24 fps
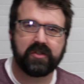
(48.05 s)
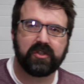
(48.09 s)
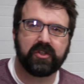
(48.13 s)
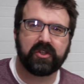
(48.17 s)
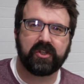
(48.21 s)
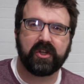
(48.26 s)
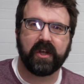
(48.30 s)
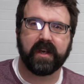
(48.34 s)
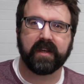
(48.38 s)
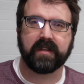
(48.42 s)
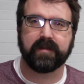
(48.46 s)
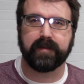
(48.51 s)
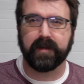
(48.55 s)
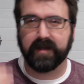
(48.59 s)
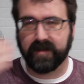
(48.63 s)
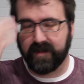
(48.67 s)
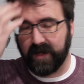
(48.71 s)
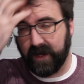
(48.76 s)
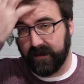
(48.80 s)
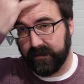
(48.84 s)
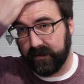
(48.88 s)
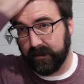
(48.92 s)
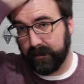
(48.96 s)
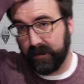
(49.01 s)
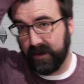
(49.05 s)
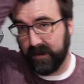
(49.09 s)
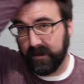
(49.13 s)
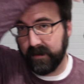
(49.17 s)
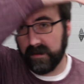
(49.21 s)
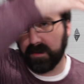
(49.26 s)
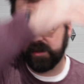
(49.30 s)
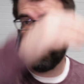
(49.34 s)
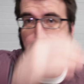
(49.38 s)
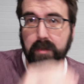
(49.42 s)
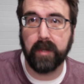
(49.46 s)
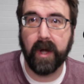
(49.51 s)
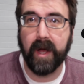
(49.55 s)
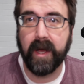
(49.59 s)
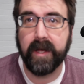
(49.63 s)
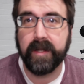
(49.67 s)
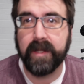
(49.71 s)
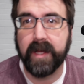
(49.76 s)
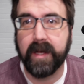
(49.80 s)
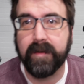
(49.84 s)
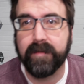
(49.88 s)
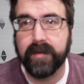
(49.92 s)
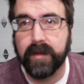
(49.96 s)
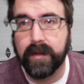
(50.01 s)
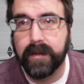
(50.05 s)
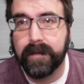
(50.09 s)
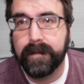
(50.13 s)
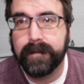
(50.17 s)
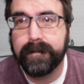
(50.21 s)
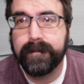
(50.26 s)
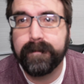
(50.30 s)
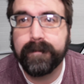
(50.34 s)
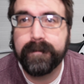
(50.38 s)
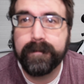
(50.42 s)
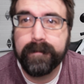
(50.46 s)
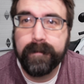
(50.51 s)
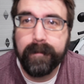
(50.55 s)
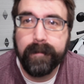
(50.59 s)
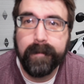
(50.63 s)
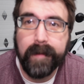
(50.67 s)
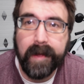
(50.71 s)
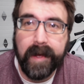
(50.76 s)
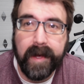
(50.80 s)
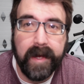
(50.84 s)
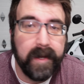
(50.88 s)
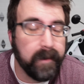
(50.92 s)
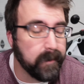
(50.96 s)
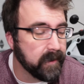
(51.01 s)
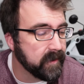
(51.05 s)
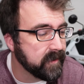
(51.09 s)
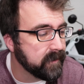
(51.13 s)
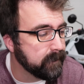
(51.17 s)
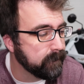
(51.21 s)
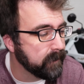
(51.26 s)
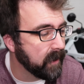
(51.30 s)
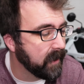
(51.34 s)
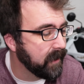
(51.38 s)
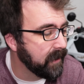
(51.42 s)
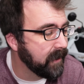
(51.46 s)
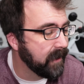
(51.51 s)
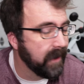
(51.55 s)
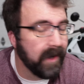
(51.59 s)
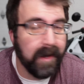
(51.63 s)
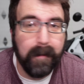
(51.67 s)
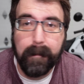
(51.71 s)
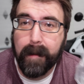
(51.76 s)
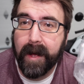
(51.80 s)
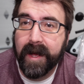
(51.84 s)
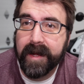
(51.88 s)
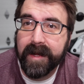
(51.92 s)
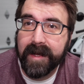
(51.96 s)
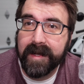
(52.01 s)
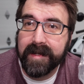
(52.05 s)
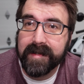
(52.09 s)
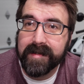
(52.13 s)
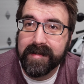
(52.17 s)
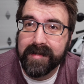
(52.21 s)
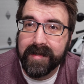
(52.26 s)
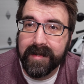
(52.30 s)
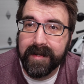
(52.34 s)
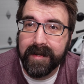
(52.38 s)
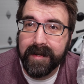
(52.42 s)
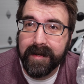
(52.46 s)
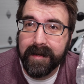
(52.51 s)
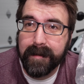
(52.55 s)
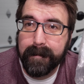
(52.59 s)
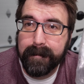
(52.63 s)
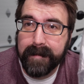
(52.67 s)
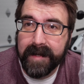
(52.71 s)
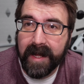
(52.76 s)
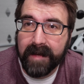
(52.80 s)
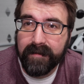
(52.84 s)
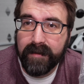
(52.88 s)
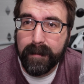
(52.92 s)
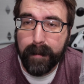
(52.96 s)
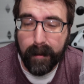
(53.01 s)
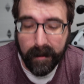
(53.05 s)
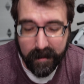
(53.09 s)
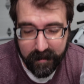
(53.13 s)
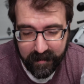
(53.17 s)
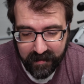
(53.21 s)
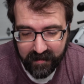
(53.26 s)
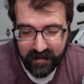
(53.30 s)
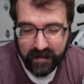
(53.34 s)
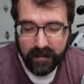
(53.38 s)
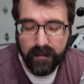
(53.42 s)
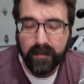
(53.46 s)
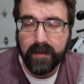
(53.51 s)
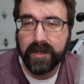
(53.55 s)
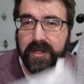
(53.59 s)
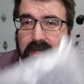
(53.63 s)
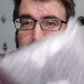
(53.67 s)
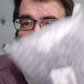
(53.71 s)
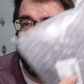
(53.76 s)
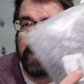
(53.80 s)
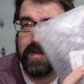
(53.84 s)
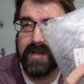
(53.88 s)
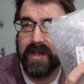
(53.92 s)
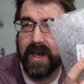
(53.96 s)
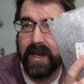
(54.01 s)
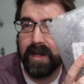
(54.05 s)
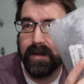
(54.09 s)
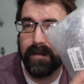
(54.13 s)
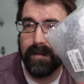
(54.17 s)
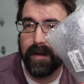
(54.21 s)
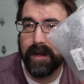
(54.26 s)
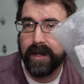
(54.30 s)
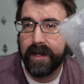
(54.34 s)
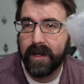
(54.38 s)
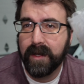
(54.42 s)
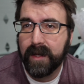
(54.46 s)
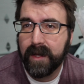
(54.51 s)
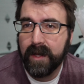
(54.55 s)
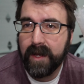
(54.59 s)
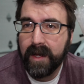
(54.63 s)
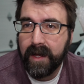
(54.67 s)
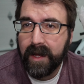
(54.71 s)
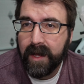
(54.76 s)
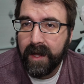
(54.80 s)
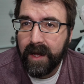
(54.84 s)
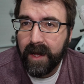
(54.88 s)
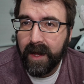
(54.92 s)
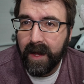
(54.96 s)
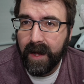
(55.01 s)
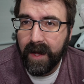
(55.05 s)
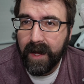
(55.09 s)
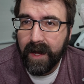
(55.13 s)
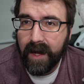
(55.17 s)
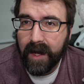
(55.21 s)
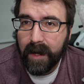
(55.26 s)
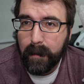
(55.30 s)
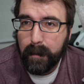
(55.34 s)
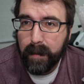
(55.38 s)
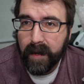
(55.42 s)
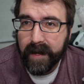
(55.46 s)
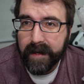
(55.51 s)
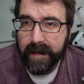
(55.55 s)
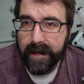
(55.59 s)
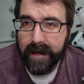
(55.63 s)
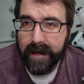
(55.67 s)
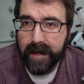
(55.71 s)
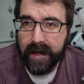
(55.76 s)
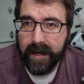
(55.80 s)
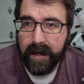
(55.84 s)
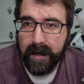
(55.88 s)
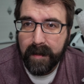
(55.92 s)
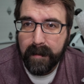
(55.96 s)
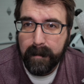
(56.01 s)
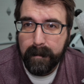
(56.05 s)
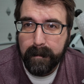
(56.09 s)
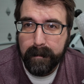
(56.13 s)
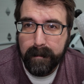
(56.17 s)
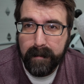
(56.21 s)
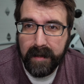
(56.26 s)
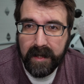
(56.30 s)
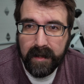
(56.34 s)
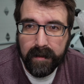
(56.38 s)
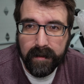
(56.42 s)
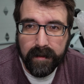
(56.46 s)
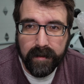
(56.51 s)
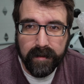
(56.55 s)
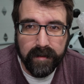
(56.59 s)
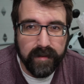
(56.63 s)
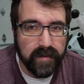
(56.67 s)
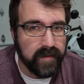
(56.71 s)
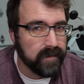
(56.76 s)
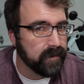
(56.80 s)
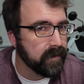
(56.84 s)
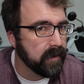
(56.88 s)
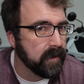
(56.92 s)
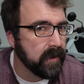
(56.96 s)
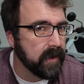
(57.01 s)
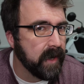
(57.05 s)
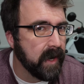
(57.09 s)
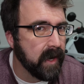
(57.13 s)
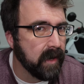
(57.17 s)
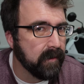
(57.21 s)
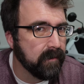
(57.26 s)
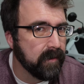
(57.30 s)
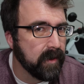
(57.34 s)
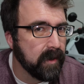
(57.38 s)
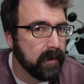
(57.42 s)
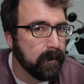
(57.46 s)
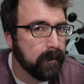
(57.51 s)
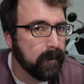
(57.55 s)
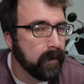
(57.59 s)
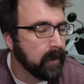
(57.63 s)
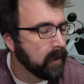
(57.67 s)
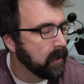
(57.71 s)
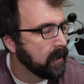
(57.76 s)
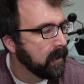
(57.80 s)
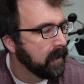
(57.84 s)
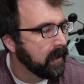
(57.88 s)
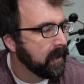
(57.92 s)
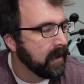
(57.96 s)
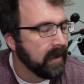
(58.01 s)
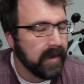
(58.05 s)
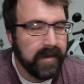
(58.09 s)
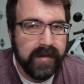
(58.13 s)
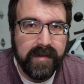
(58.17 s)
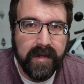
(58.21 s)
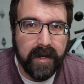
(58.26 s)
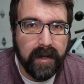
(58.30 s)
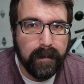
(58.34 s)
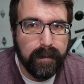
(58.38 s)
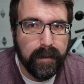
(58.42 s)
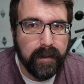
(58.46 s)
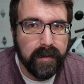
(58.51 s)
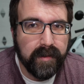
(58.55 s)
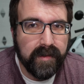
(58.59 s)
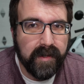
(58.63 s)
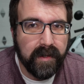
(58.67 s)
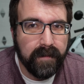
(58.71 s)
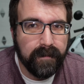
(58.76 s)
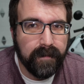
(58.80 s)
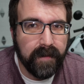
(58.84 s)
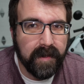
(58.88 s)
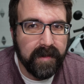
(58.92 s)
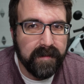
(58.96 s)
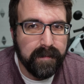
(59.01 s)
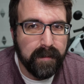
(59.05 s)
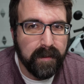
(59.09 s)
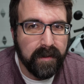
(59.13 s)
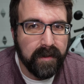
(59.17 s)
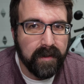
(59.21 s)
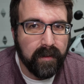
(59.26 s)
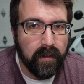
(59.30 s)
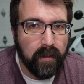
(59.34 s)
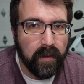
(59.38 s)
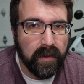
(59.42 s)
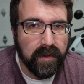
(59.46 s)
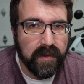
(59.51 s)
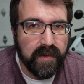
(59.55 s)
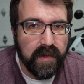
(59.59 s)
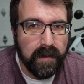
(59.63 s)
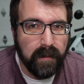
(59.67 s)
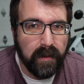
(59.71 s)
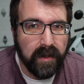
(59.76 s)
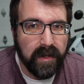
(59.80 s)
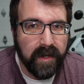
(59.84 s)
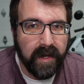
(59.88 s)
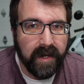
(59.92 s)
Chex-Mix have to be the dry devil? Anyways, I got some Navi parts, which is kind of funny, but I got mirrors for a Navi. Saw a post on Facebook where someone